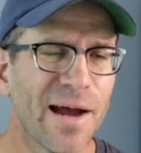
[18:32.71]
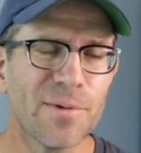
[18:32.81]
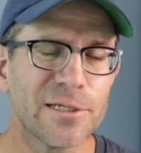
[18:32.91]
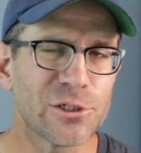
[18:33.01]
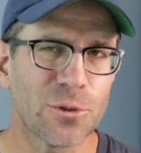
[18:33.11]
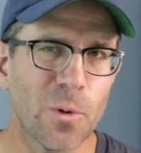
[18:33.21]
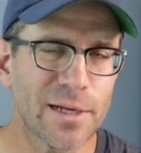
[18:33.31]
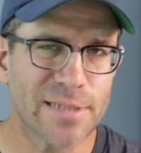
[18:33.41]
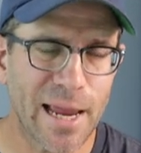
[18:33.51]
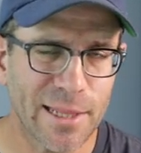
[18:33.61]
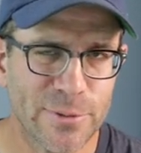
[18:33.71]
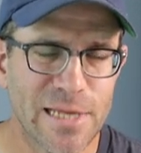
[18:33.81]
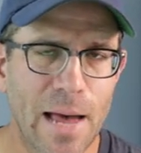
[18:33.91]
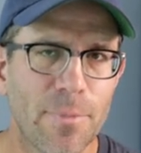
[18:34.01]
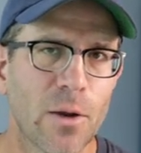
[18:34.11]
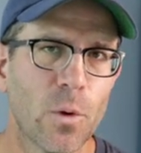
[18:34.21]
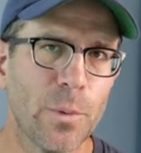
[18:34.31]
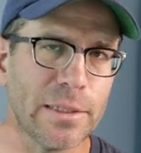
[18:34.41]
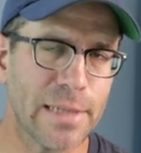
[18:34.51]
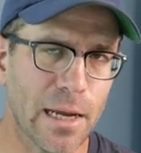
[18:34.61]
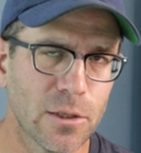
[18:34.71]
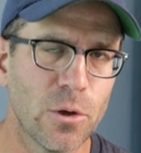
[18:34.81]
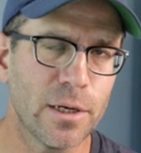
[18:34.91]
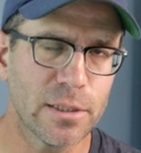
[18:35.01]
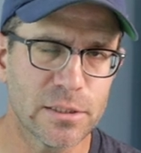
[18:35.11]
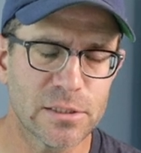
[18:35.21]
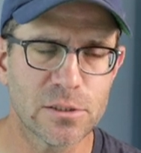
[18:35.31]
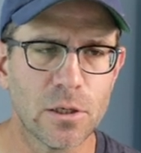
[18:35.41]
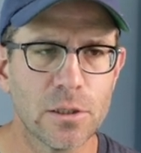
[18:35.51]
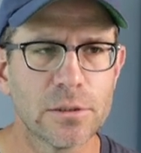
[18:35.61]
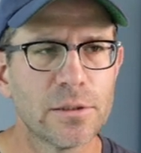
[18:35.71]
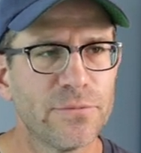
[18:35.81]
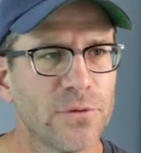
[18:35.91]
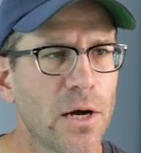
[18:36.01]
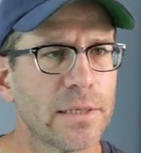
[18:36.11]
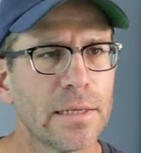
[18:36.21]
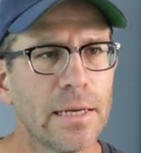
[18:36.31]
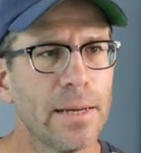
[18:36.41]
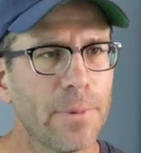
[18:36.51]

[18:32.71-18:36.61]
I'm not sure what exactly was happening when we downloaded and installed the font,